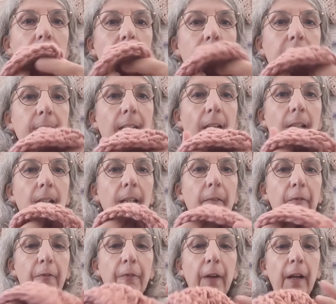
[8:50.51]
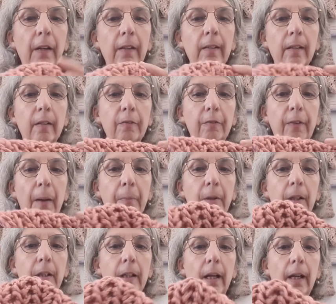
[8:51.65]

It's like a very thick fabric,